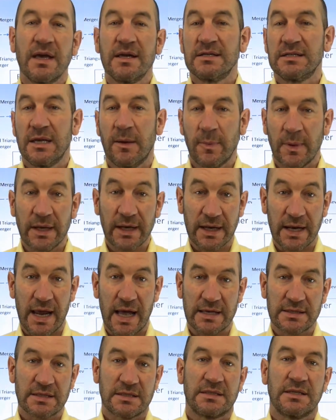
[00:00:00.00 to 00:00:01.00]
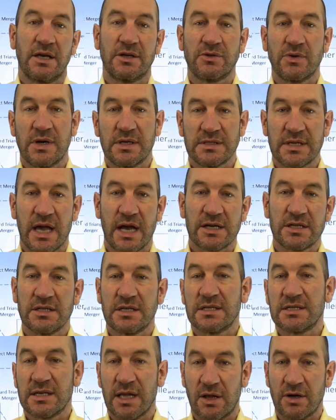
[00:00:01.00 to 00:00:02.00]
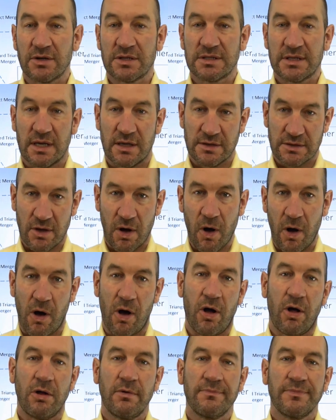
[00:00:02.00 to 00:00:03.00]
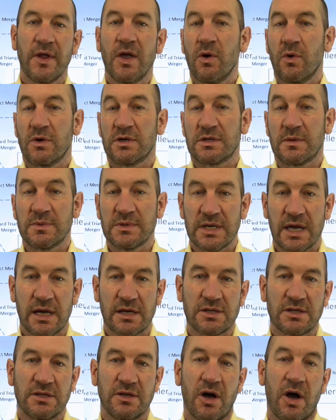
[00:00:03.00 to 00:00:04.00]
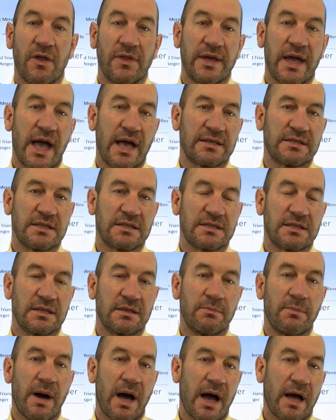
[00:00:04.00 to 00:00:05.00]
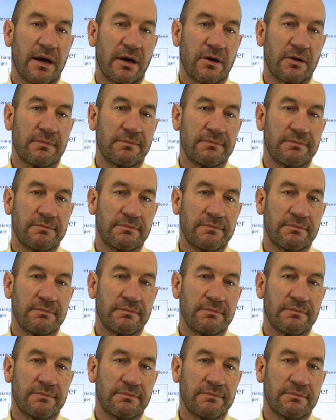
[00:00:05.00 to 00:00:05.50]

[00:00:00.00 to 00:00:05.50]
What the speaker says: Typically in an asset sale transaction, the seller sells all or substantially all the assets to the buyer.